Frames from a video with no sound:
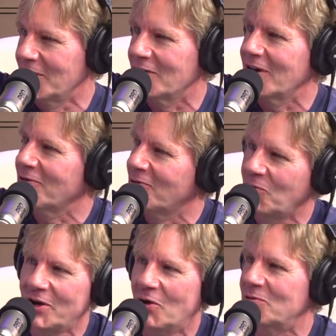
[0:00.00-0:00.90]
if
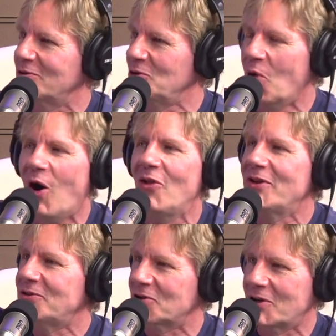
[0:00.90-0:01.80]
we don't do all
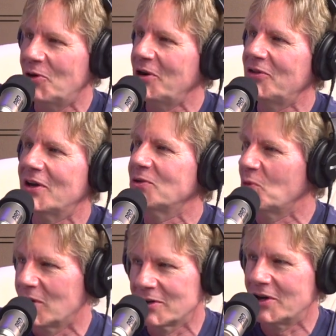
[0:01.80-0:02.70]
these draconian
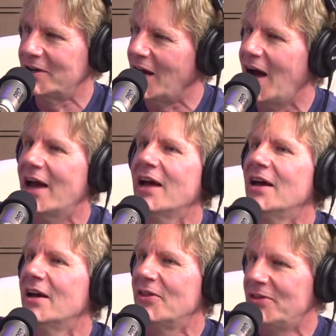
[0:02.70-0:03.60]
things, we're all going to die,
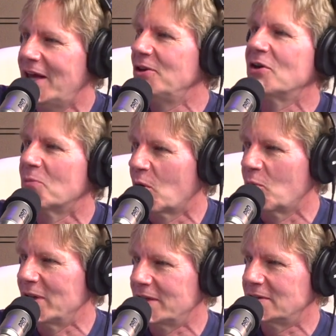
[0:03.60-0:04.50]
then you're
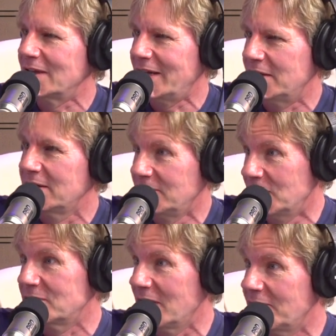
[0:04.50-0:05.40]
more willing to let
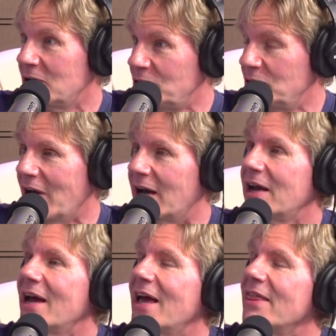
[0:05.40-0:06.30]
yourself do that.
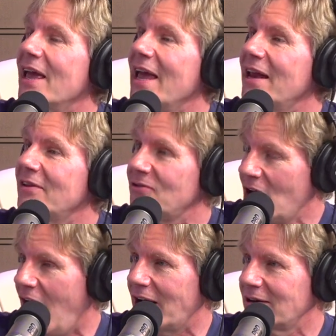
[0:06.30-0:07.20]
It is
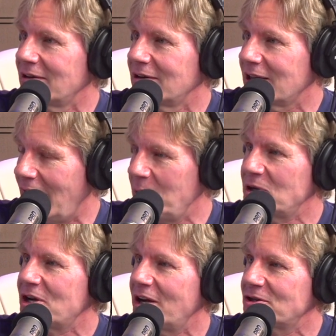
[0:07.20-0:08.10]
not.
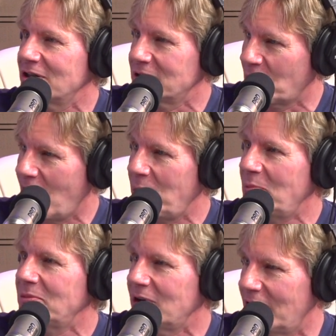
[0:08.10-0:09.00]
Climate change is a
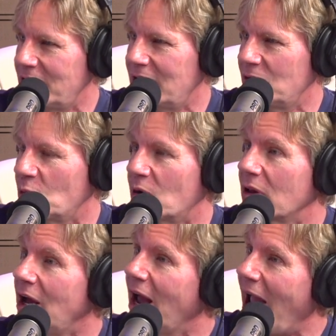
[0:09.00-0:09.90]
problem, not the end of the
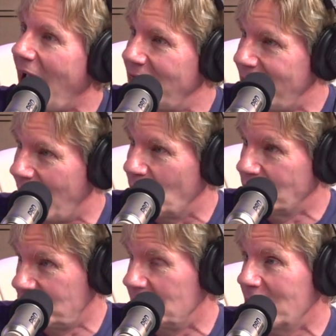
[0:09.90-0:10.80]
world, and that
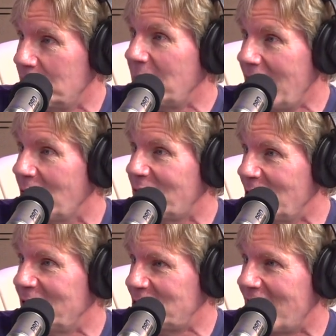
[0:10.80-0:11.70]
it'd be
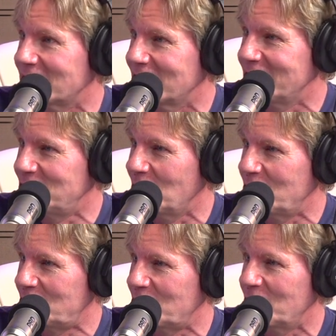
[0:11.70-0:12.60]
helpful if you actually
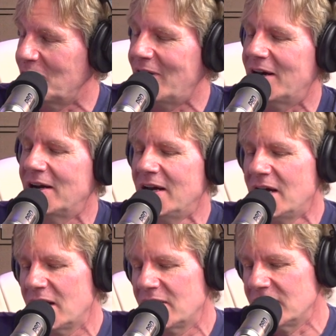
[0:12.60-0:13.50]
told the truth on that.
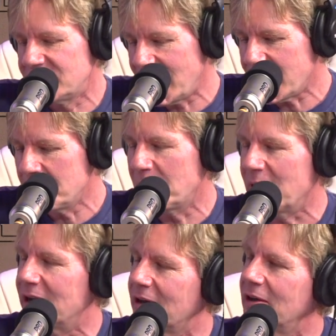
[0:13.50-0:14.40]
The second
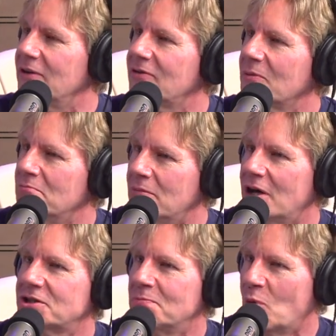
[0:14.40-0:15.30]
bit is
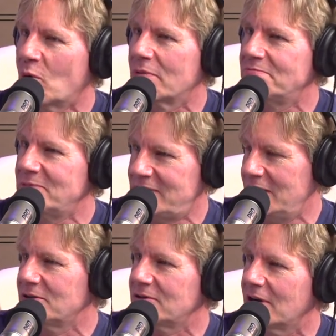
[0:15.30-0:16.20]
much more
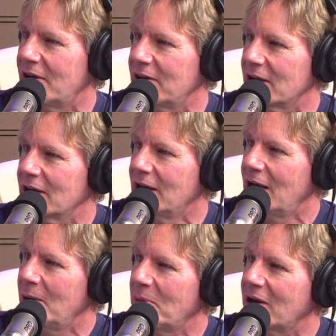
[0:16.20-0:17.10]
sinister, I think,
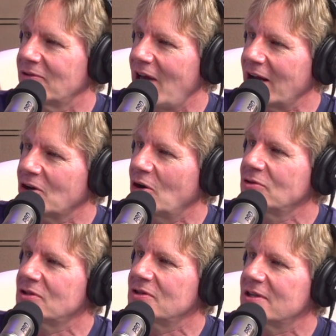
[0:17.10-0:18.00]
because that
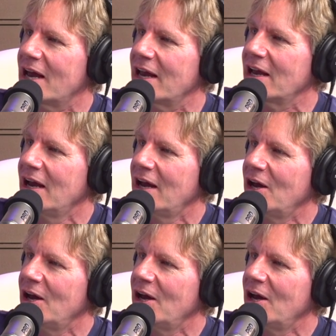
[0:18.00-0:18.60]
goes to saying,